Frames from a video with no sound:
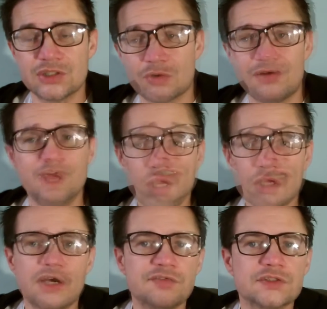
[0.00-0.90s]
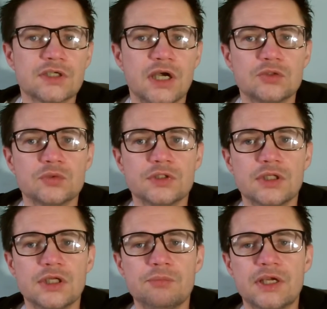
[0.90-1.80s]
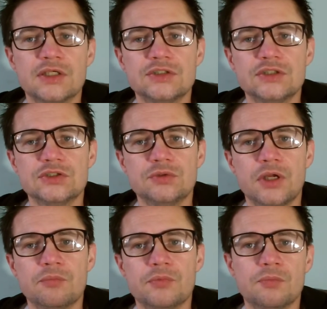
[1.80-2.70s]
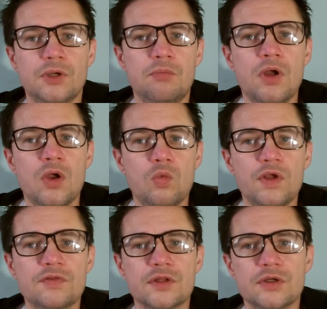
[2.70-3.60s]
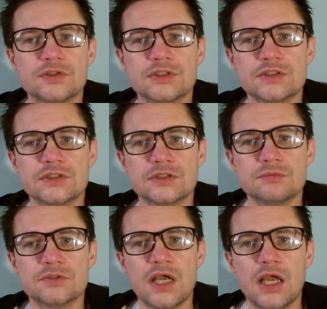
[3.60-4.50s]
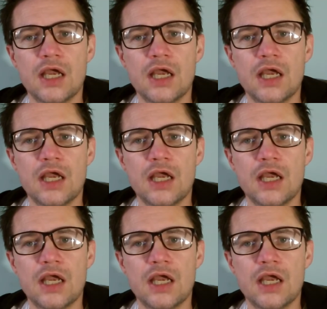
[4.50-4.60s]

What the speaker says: The graphics card were the biggest issue and problem with those systems,